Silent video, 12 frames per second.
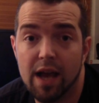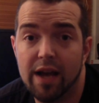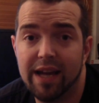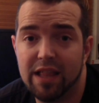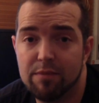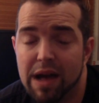
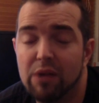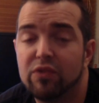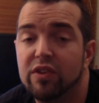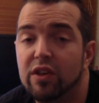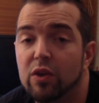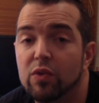and get them out
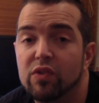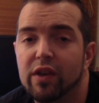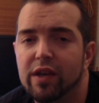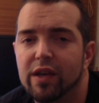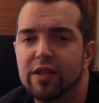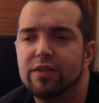to you so
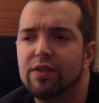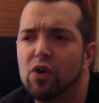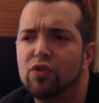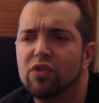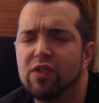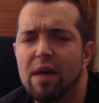you can
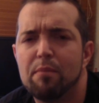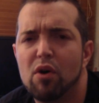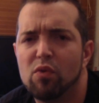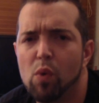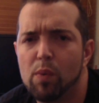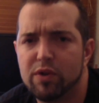understand
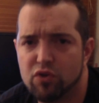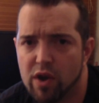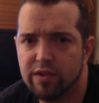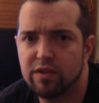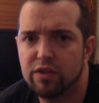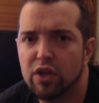more of what we're
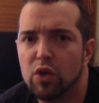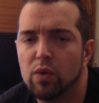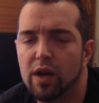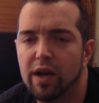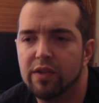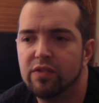trying to do
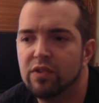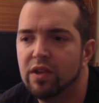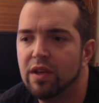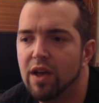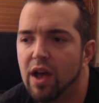and